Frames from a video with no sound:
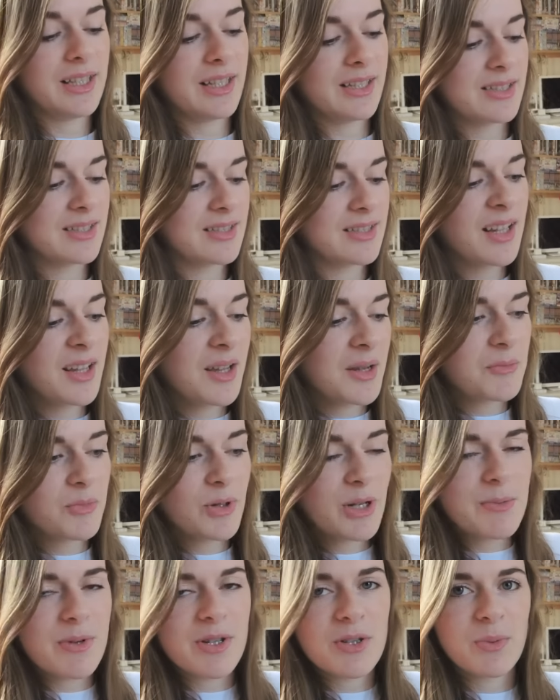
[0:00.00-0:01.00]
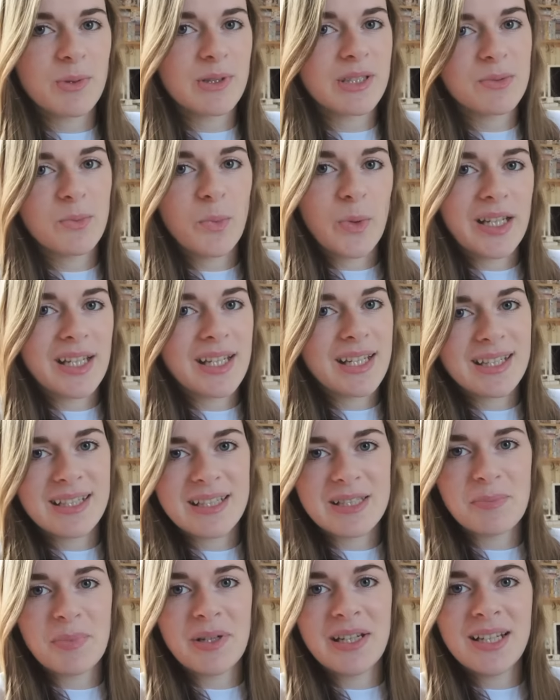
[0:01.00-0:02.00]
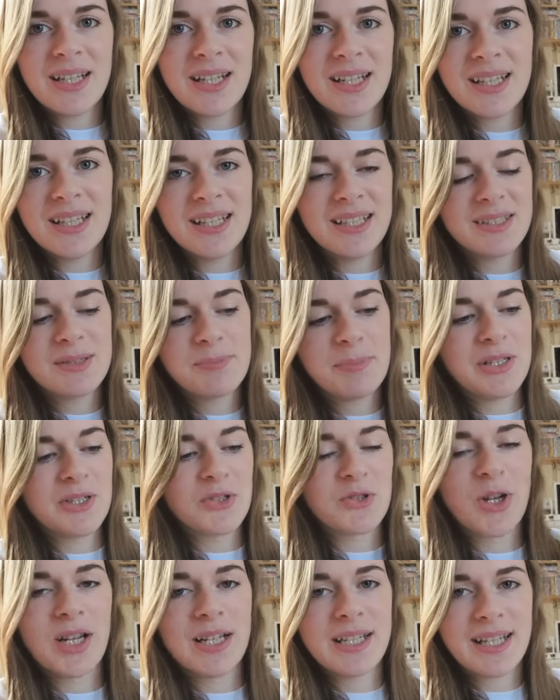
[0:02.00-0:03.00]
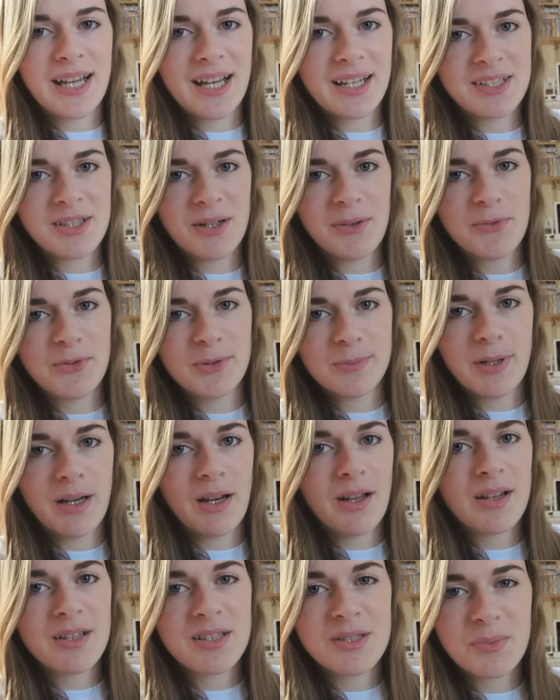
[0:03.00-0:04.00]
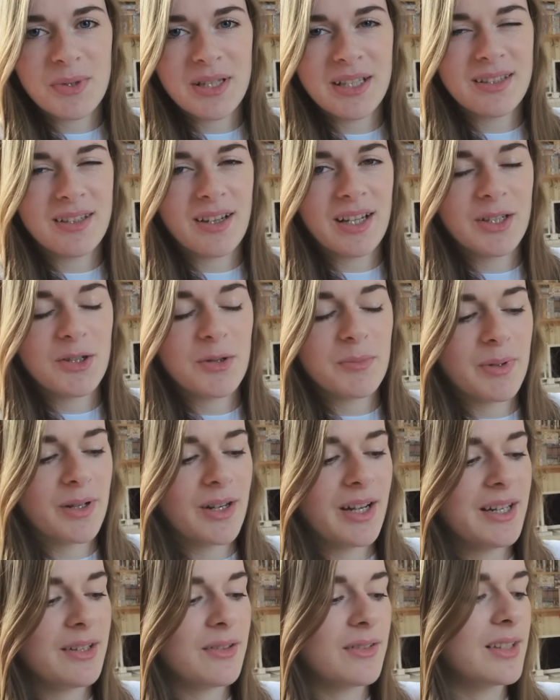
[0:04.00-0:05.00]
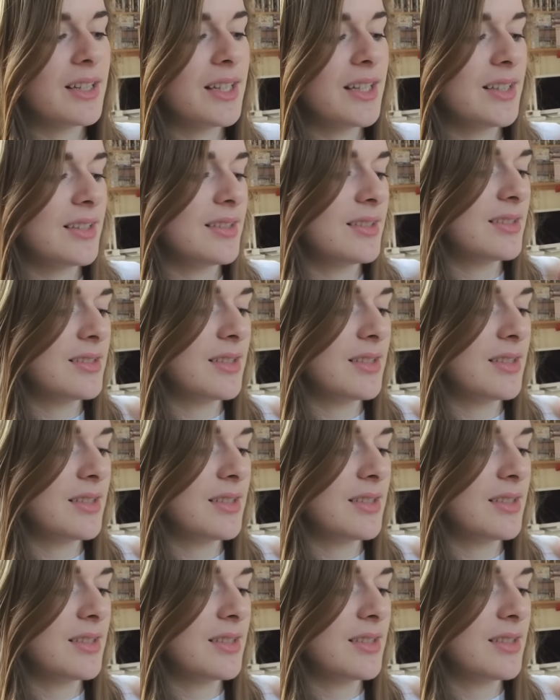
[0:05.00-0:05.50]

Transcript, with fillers: That's pretty much what this week has been. It's been trying to catch up from the last week that I got behind on things.